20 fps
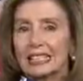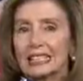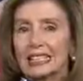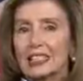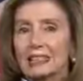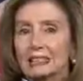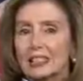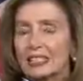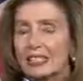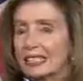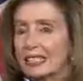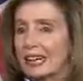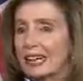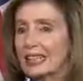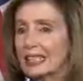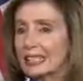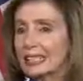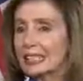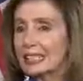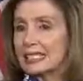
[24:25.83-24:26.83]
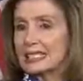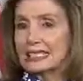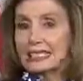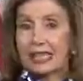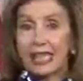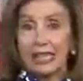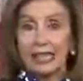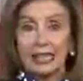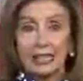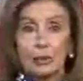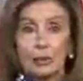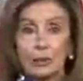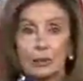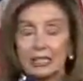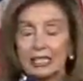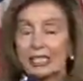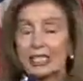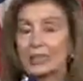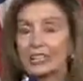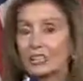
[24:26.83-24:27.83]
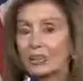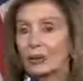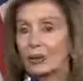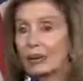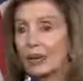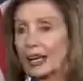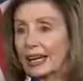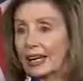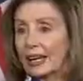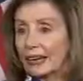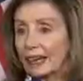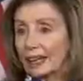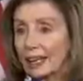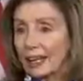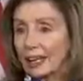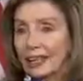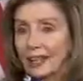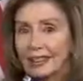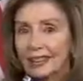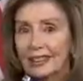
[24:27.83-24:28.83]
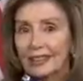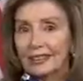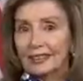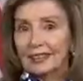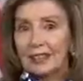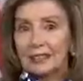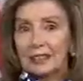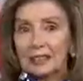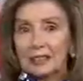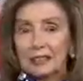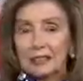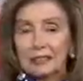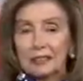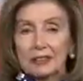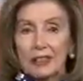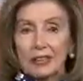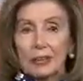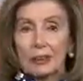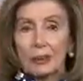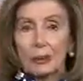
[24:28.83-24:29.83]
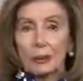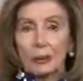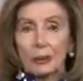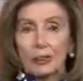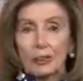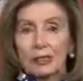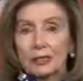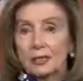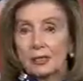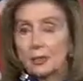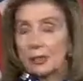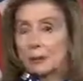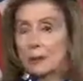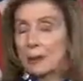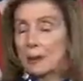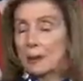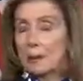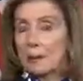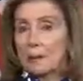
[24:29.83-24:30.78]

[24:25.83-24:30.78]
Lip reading: If the scientists say in a particular area, that there is a